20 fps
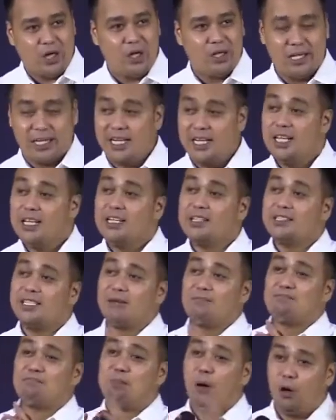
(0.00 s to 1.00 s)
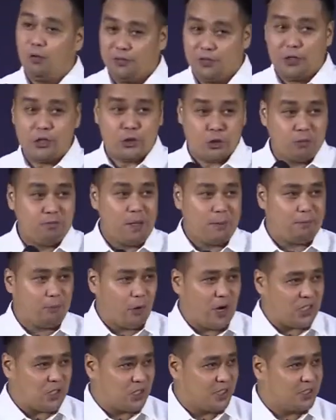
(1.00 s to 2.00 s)
only. The both should be
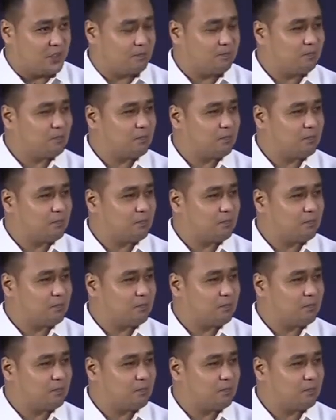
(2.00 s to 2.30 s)
present.